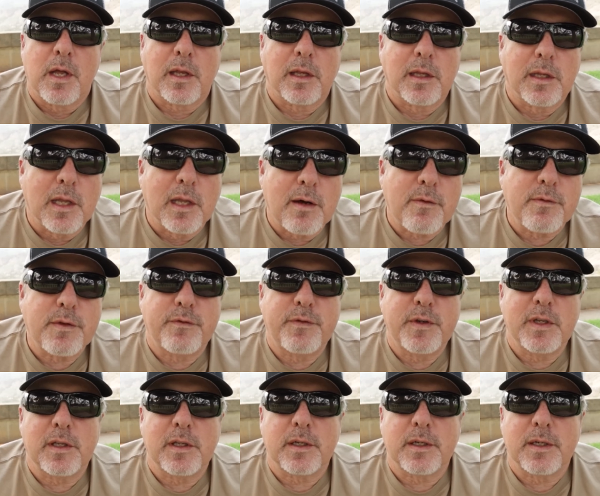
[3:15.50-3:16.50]
love the
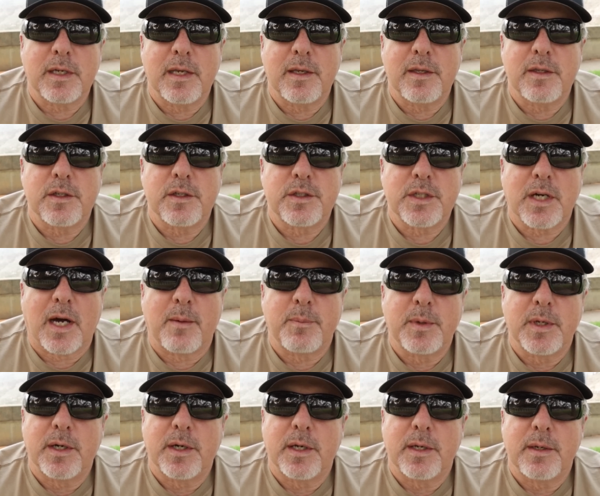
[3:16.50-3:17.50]
feeling of getting the job
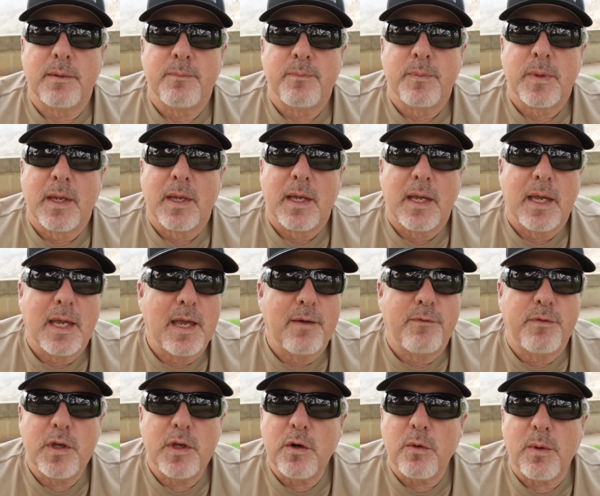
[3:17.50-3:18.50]
done.
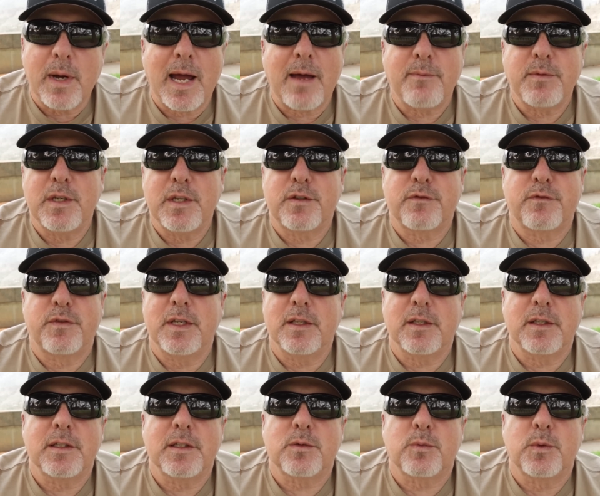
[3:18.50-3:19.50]
If you don't have these
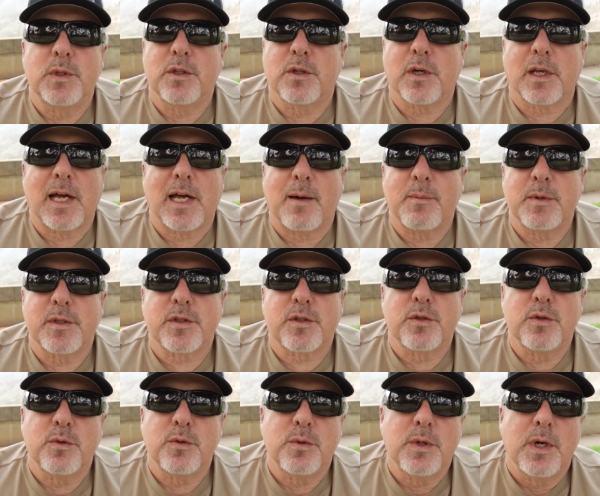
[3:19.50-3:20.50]
feelings when you're at lineman
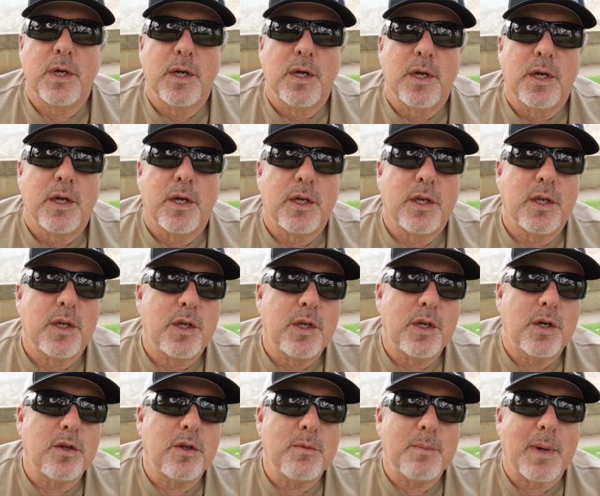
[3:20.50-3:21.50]
school,
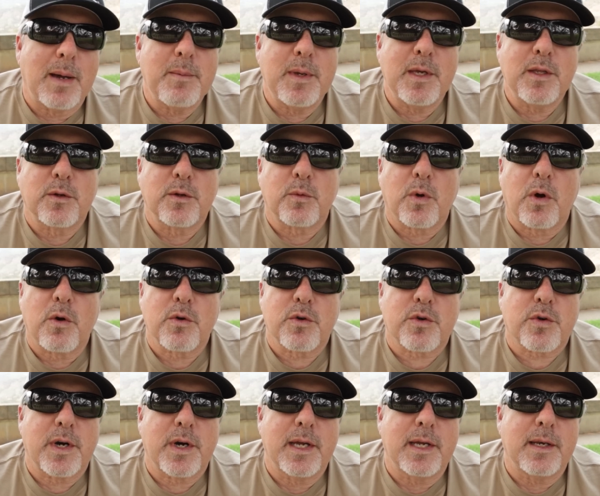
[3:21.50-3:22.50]
you might be in the wrong
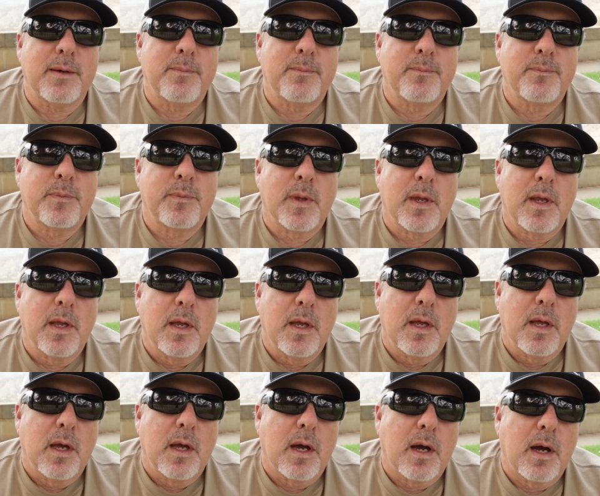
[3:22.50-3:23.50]
trade.
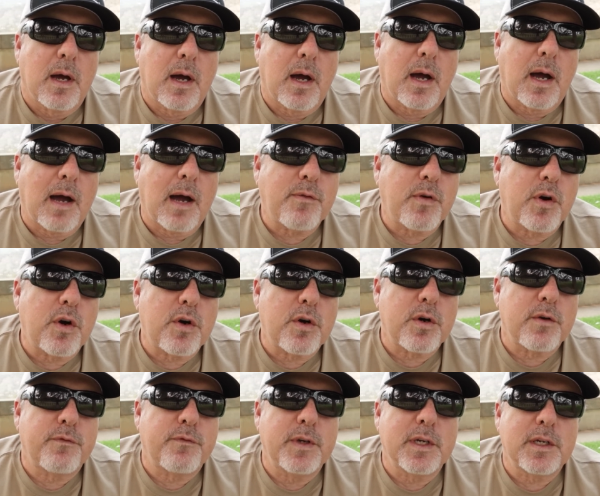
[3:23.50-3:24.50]
I've
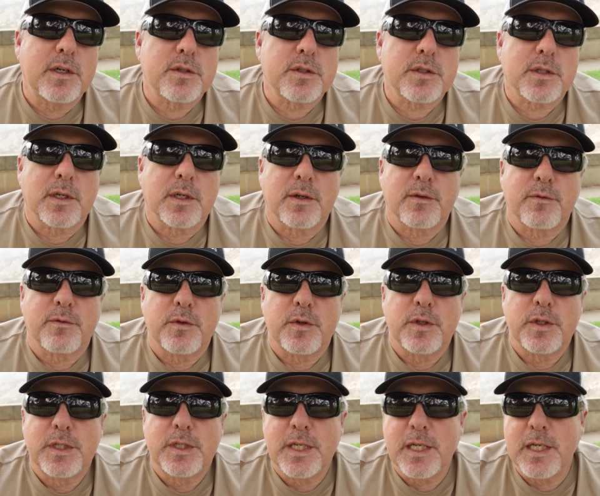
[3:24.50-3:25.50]
heard figures of
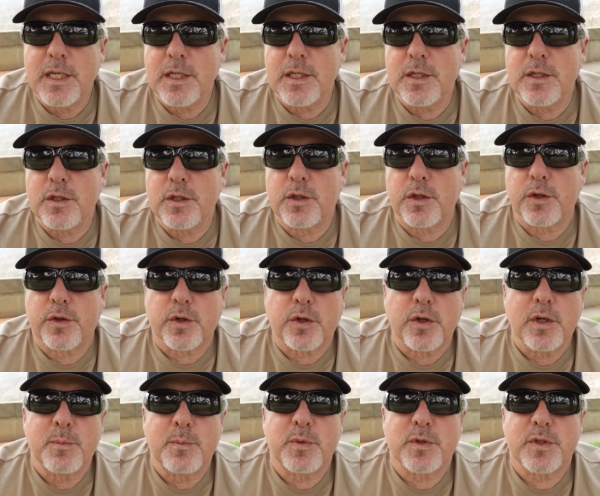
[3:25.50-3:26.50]
10 to
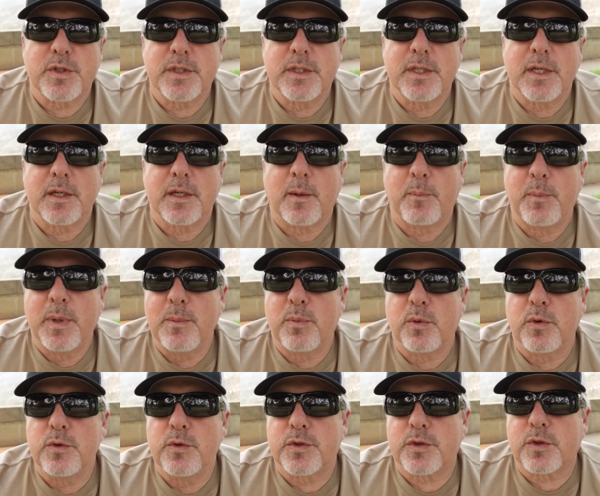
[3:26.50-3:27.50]
30% of
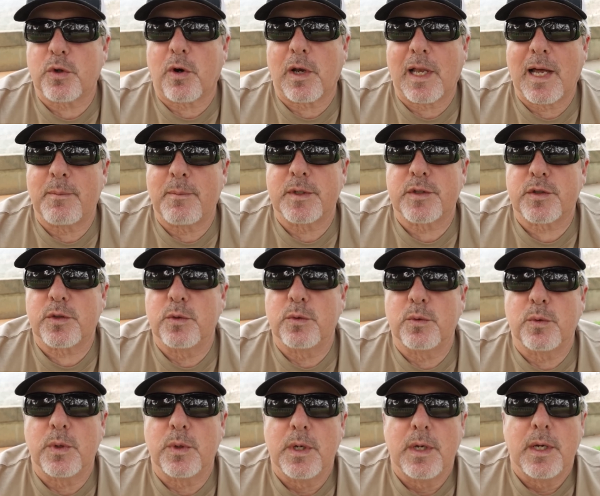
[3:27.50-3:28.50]
people who start lineman
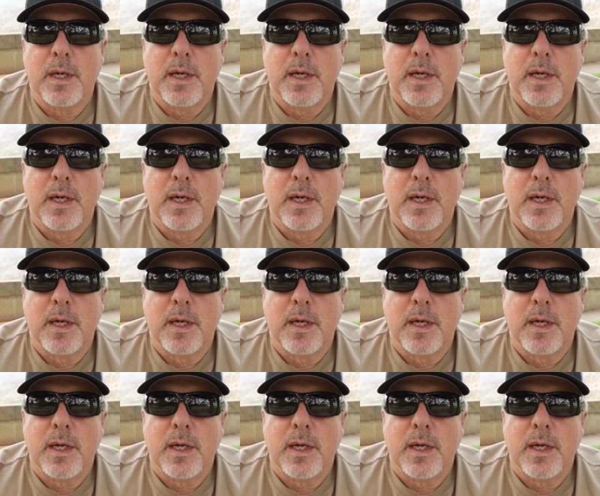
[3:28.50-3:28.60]
school,